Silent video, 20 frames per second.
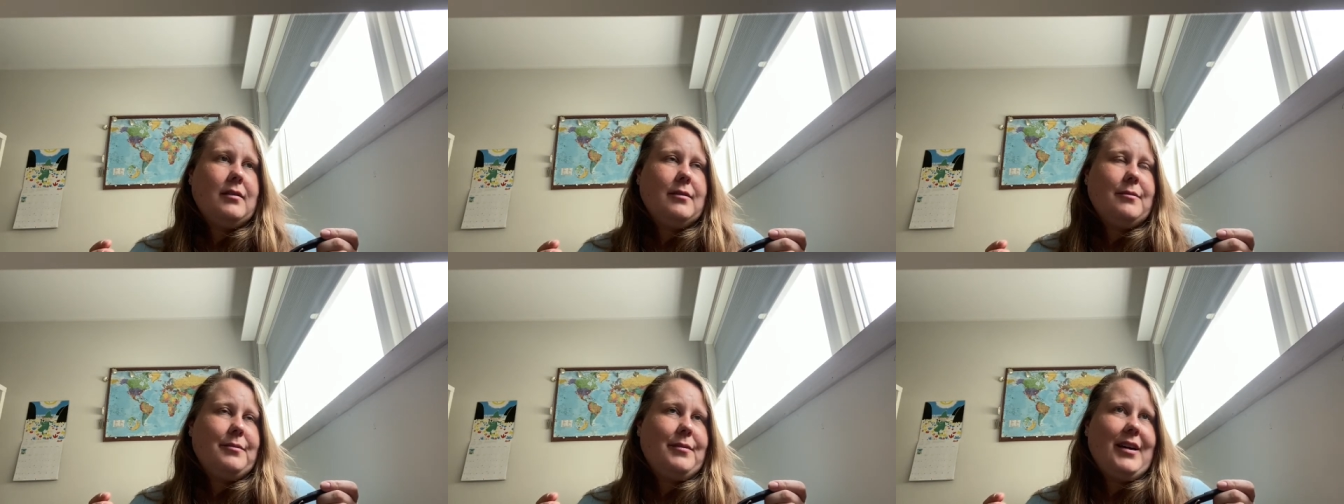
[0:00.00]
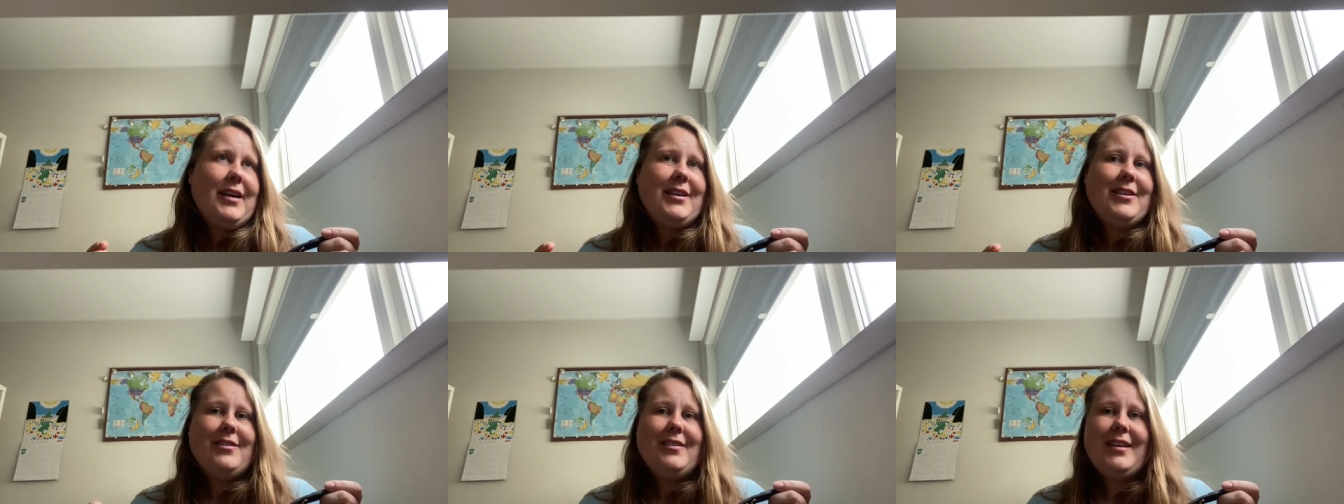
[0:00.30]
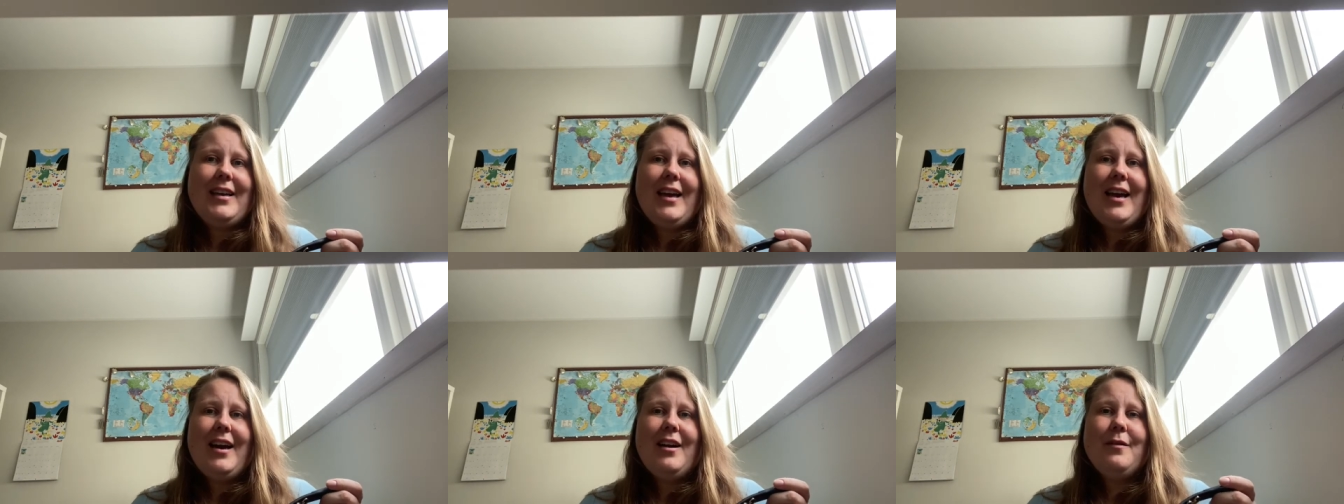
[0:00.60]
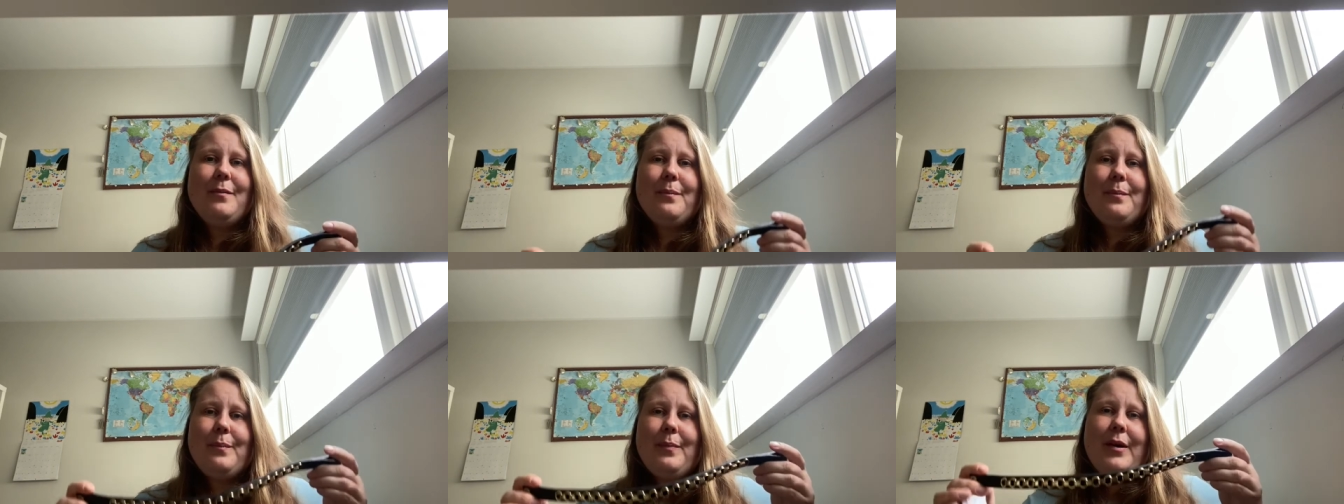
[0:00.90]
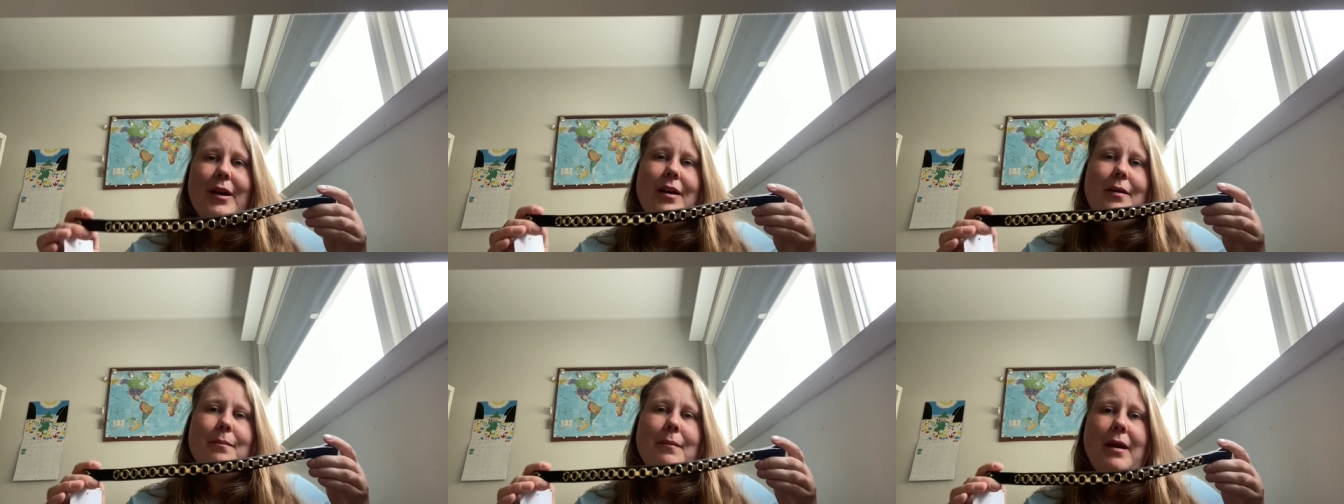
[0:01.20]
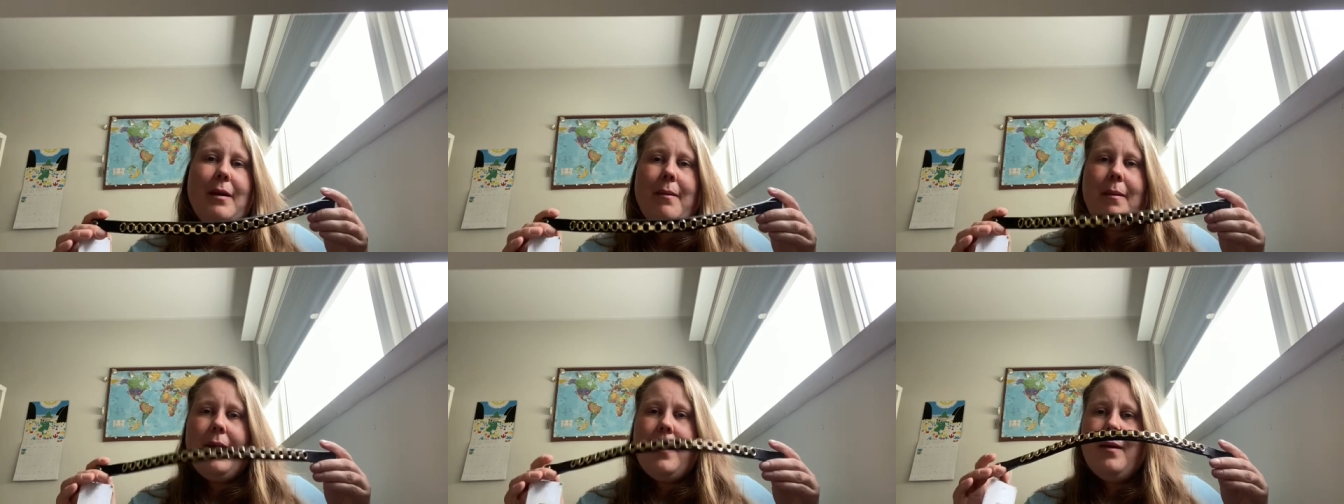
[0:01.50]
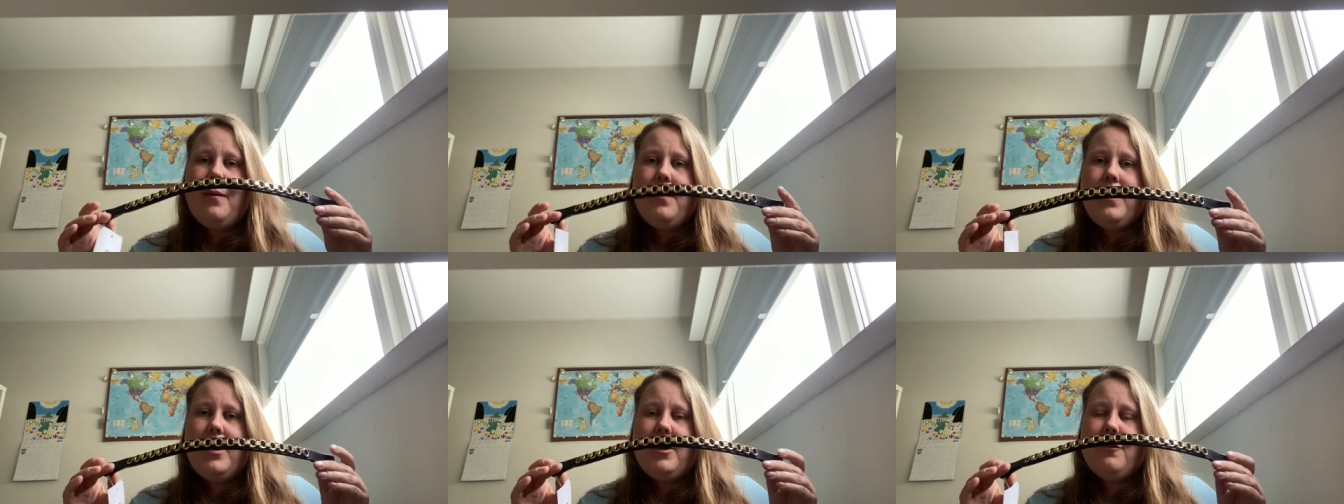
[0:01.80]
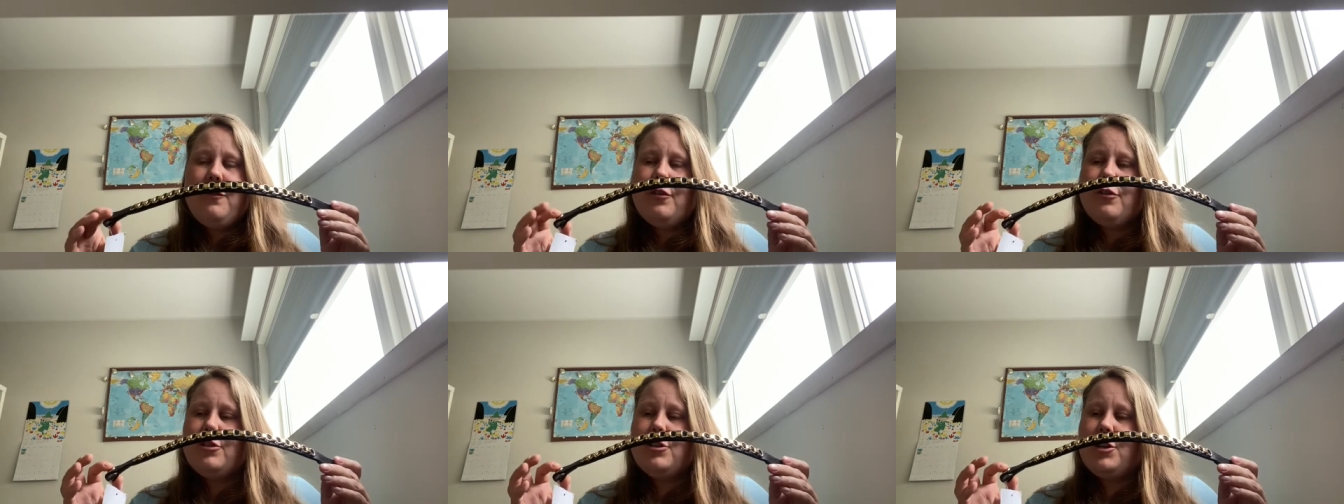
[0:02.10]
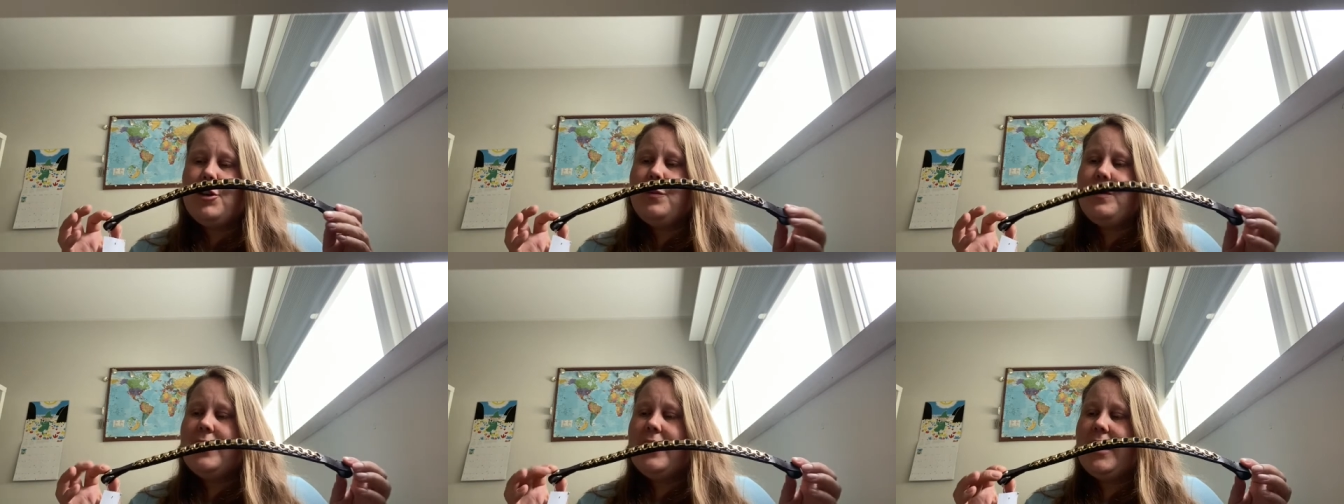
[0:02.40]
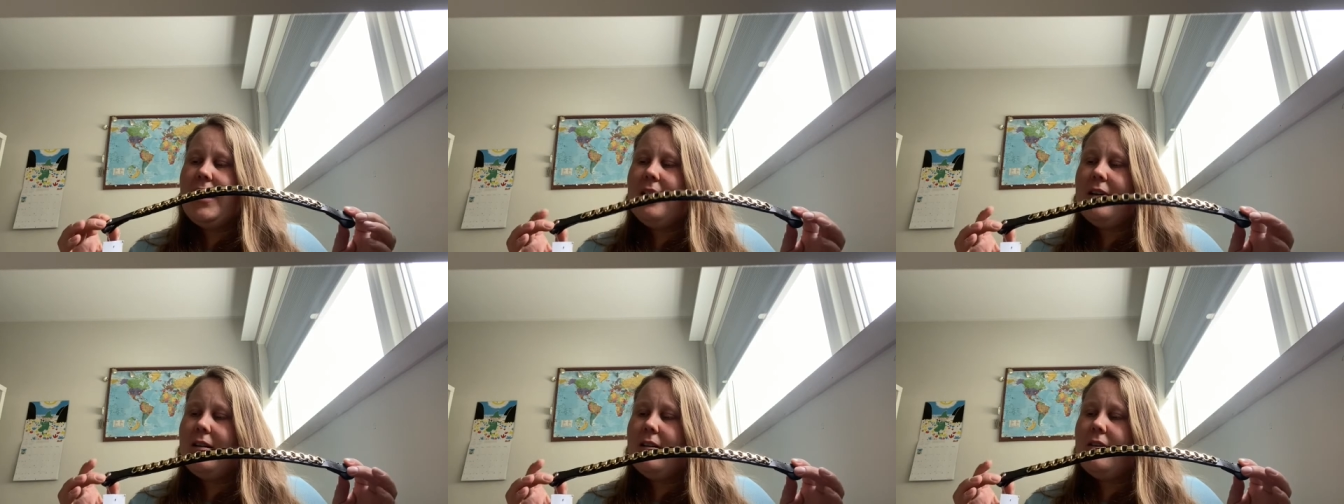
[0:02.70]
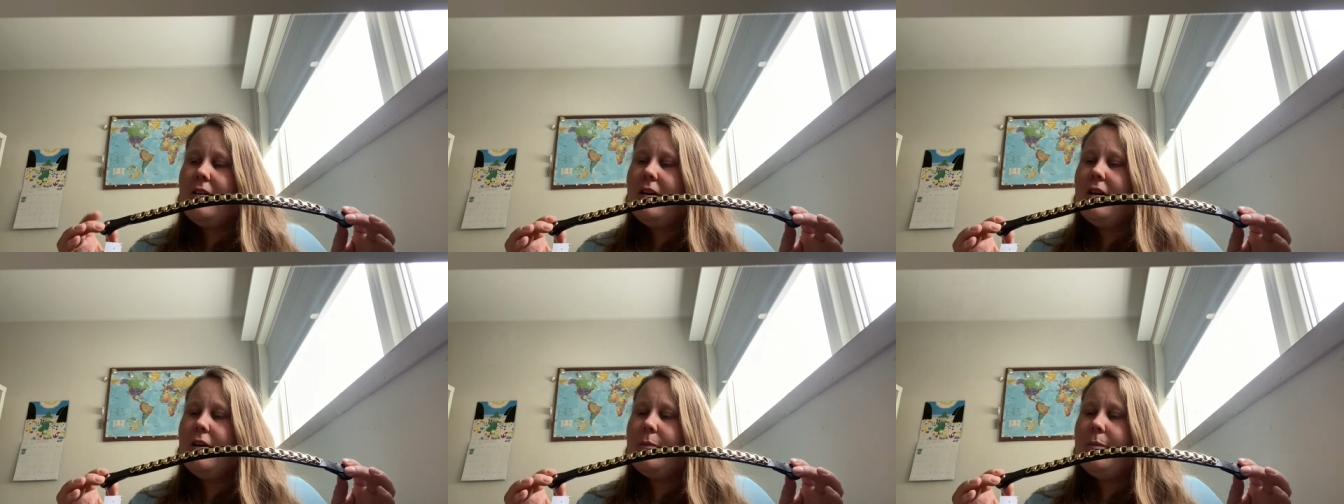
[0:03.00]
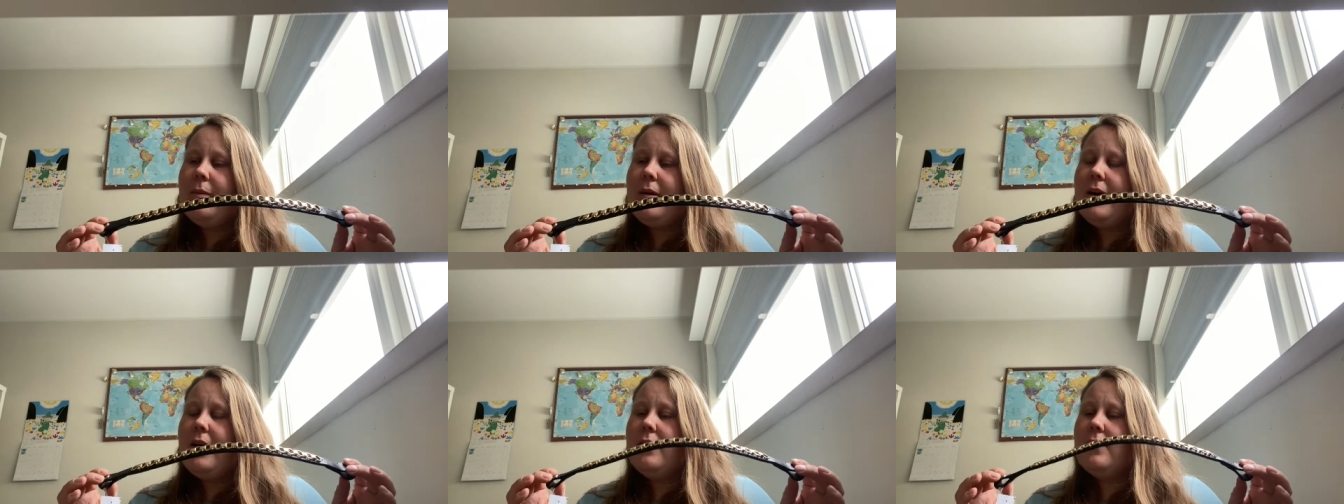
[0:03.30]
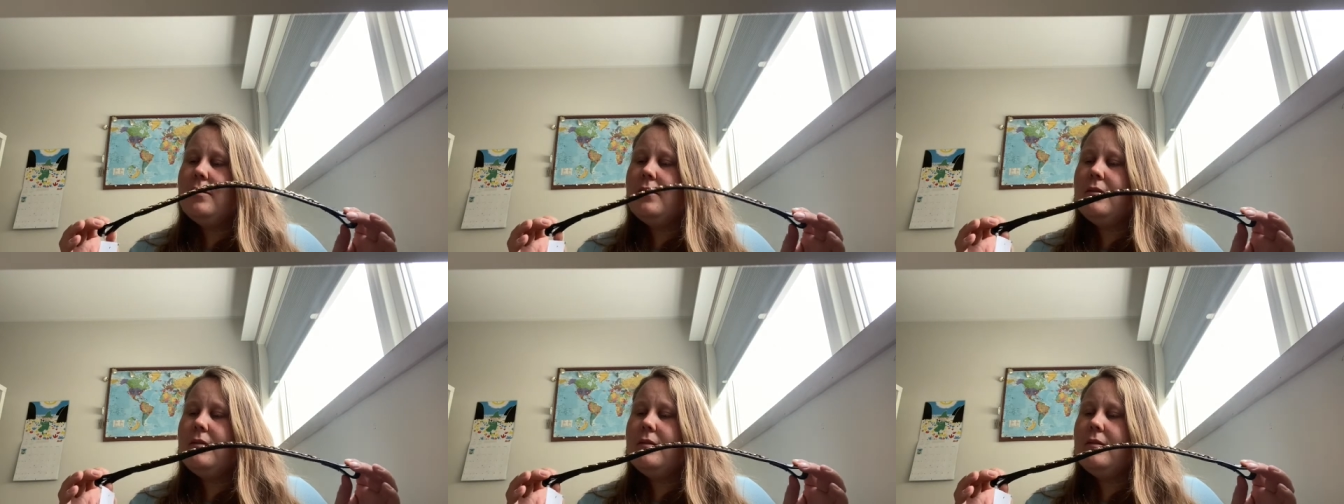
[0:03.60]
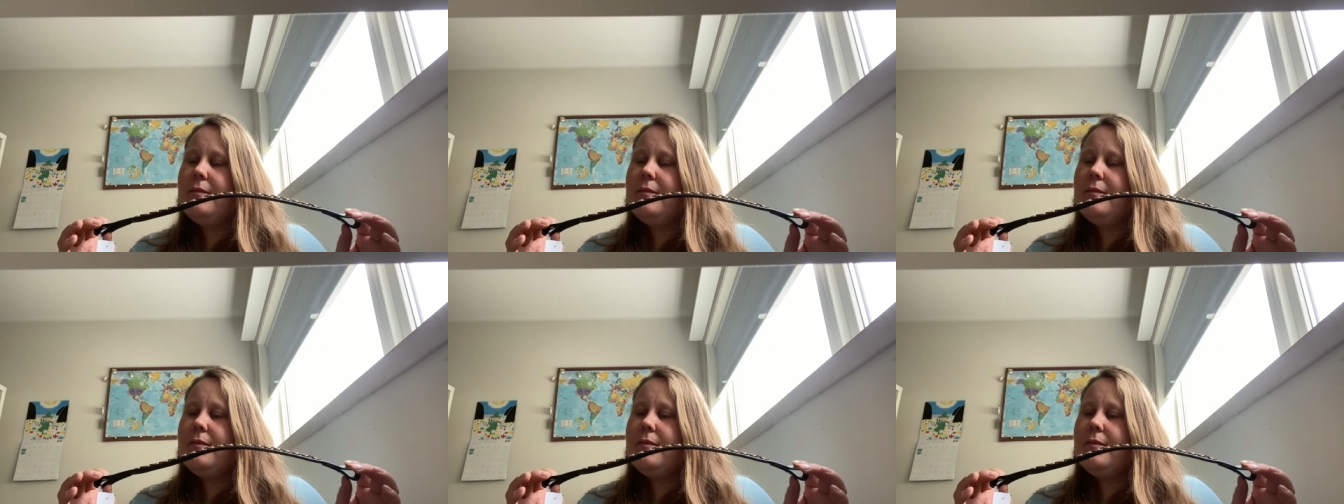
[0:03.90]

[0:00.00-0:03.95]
bridle yet, but maybe in the future when I get the dark brown